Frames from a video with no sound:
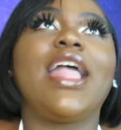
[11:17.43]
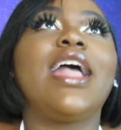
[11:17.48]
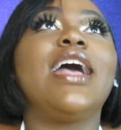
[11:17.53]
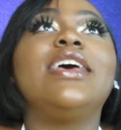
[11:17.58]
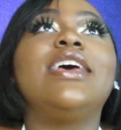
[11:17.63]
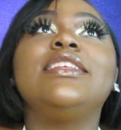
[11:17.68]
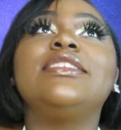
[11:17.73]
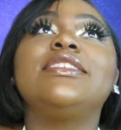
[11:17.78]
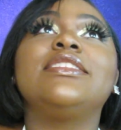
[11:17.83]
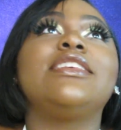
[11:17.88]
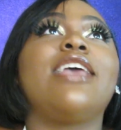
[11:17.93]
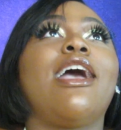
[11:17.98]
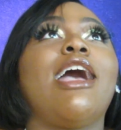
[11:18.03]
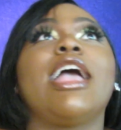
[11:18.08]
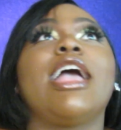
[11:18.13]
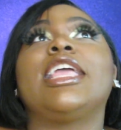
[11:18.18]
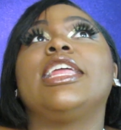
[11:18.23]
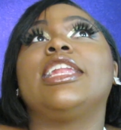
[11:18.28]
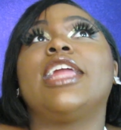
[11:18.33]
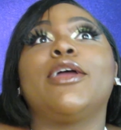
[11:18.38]
honestly, y'all,
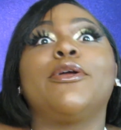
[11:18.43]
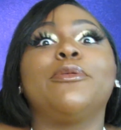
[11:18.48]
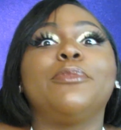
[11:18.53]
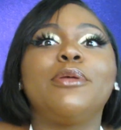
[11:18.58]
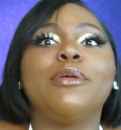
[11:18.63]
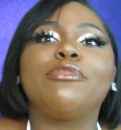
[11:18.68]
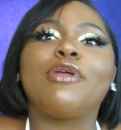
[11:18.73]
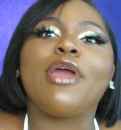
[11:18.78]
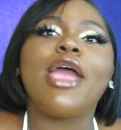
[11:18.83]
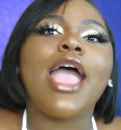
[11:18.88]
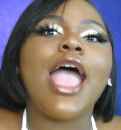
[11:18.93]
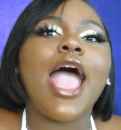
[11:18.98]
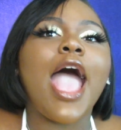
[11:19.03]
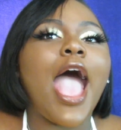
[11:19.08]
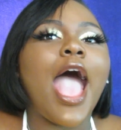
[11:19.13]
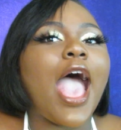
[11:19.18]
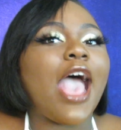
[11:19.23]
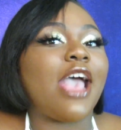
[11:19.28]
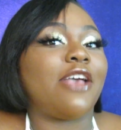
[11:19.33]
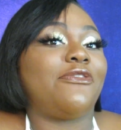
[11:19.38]
I cannot remember.
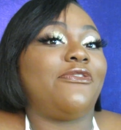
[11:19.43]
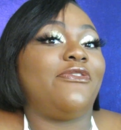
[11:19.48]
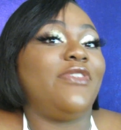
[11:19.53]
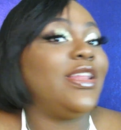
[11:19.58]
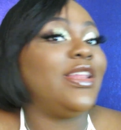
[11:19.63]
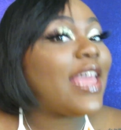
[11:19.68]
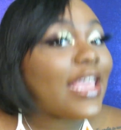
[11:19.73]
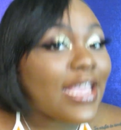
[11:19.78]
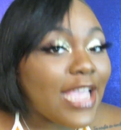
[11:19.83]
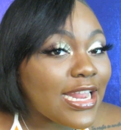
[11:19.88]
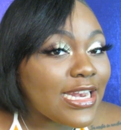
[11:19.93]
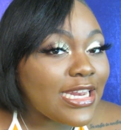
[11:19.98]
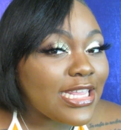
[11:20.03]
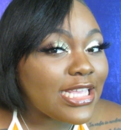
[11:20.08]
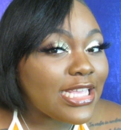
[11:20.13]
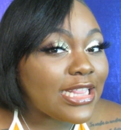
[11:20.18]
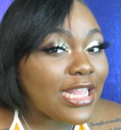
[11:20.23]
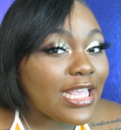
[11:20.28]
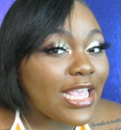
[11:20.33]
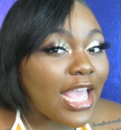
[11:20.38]
I feel like I
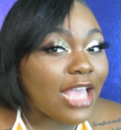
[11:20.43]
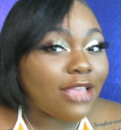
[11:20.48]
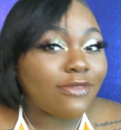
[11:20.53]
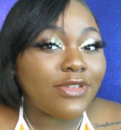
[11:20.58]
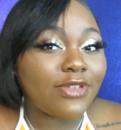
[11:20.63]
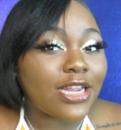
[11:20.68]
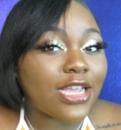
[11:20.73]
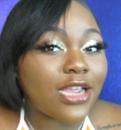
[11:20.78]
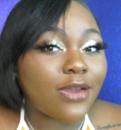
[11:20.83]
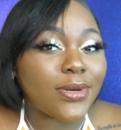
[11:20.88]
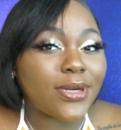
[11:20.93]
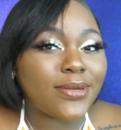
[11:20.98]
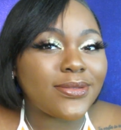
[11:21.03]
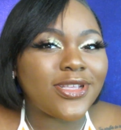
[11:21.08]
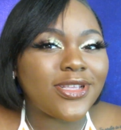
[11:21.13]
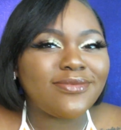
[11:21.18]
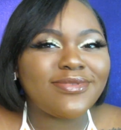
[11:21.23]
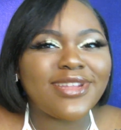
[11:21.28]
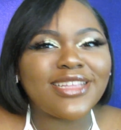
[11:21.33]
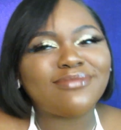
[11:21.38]
did that. I feel like I heard
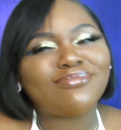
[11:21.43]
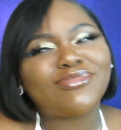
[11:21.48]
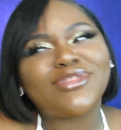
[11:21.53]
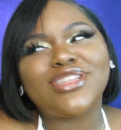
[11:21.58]
something like,